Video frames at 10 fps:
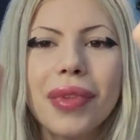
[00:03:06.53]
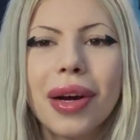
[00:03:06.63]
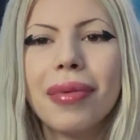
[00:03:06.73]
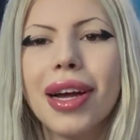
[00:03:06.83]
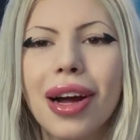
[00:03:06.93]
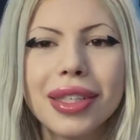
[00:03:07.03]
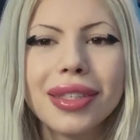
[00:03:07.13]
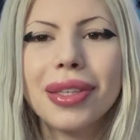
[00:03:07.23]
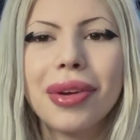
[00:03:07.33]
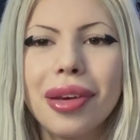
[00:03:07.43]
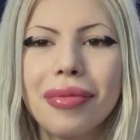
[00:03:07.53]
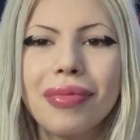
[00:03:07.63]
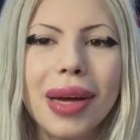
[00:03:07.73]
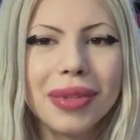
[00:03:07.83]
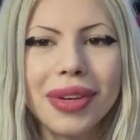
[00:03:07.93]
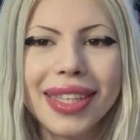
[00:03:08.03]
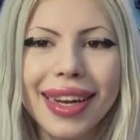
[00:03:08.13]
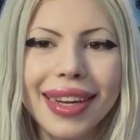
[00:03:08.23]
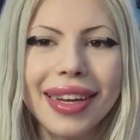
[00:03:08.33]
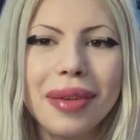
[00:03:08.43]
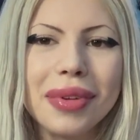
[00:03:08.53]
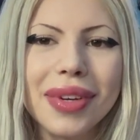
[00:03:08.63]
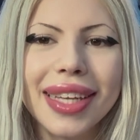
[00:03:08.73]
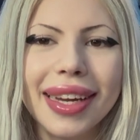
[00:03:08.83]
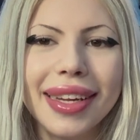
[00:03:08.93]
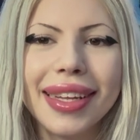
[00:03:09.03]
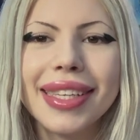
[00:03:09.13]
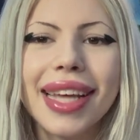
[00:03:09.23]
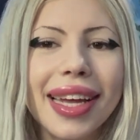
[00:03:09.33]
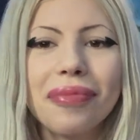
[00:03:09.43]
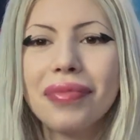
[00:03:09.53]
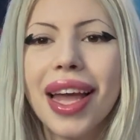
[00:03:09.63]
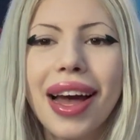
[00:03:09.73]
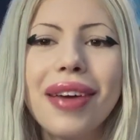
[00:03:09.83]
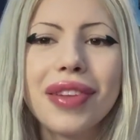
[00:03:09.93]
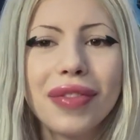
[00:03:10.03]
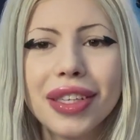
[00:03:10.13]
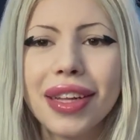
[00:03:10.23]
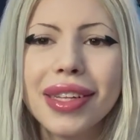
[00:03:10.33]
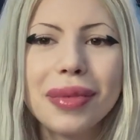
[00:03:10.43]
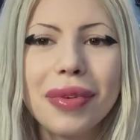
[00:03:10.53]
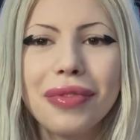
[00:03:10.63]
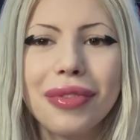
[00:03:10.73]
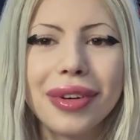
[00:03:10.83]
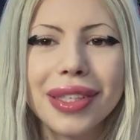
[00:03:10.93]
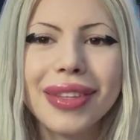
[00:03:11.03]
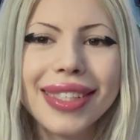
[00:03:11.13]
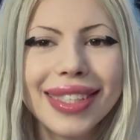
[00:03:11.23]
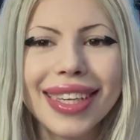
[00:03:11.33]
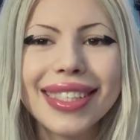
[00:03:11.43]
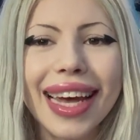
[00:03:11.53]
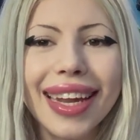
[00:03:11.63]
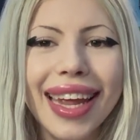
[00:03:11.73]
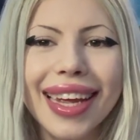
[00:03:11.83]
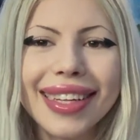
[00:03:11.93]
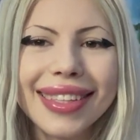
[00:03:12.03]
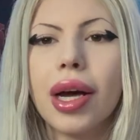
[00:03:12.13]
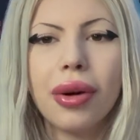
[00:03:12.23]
Oh my gosh, so cute. I'm so excited. I'm so excited, because like, I've never done this before, so this is exciting.